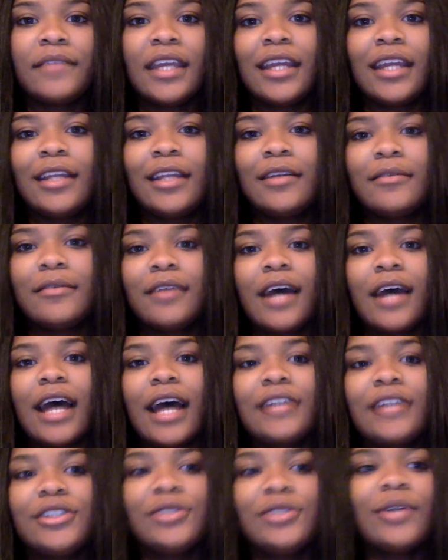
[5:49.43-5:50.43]
And
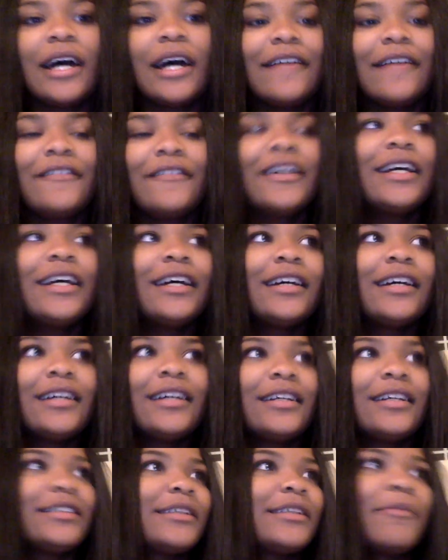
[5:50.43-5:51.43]
I do have
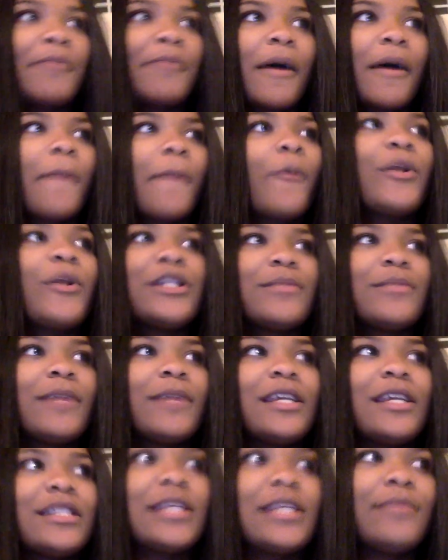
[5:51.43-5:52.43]
some of my points
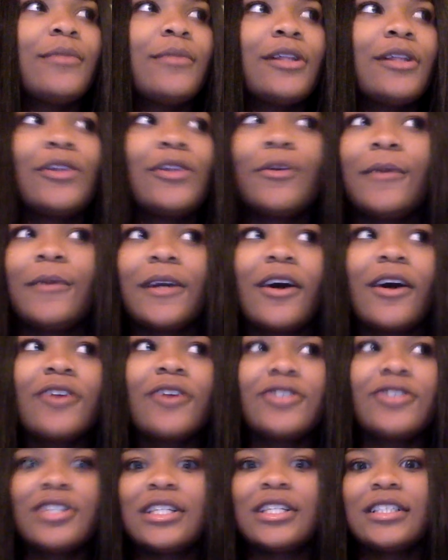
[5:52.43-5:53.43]
may seem a little bit
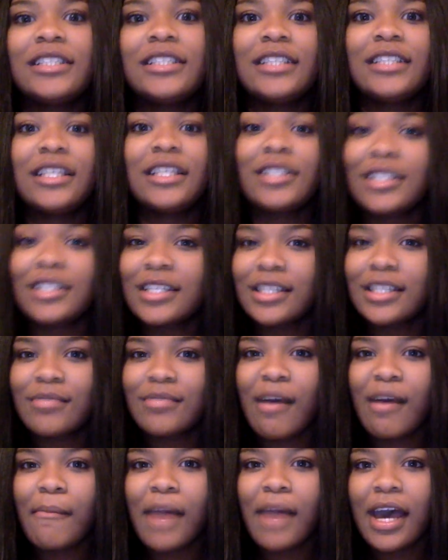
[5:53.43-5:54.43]
contradicting. That's just because
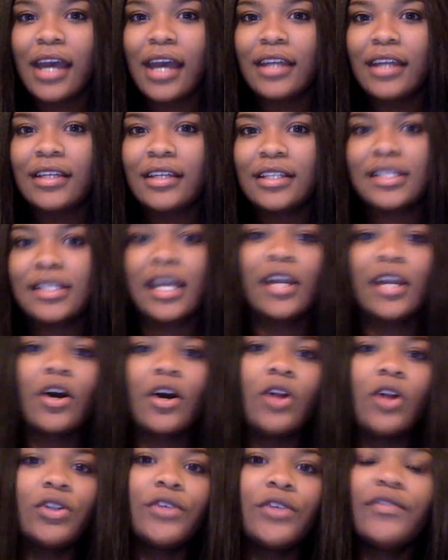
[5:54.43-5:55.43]
my mind is kind of
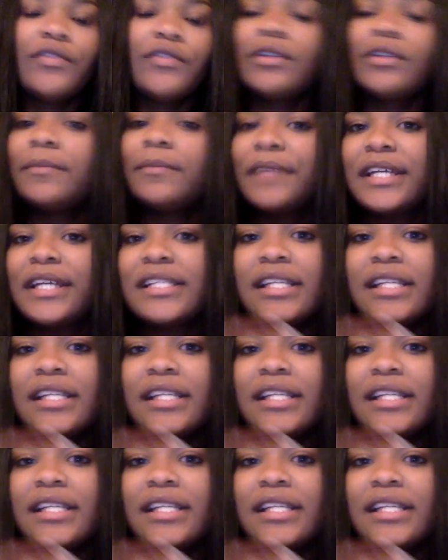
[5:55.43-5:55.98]
all over the place.